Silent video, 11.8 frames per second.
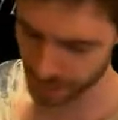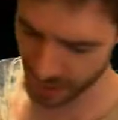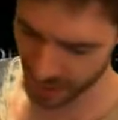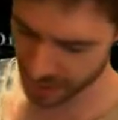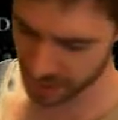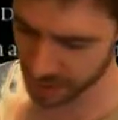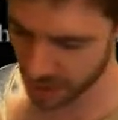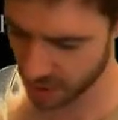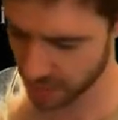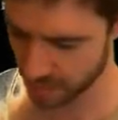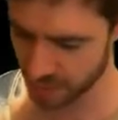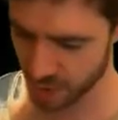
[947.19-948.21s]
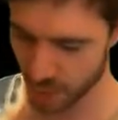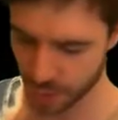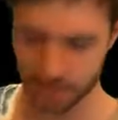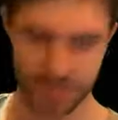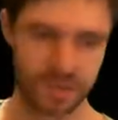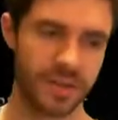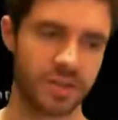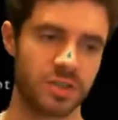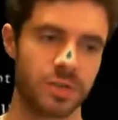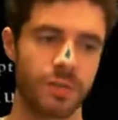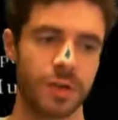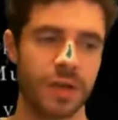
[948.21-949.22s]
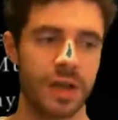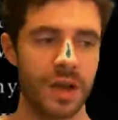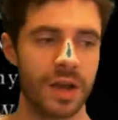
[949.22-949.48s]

and going through this adventure with me.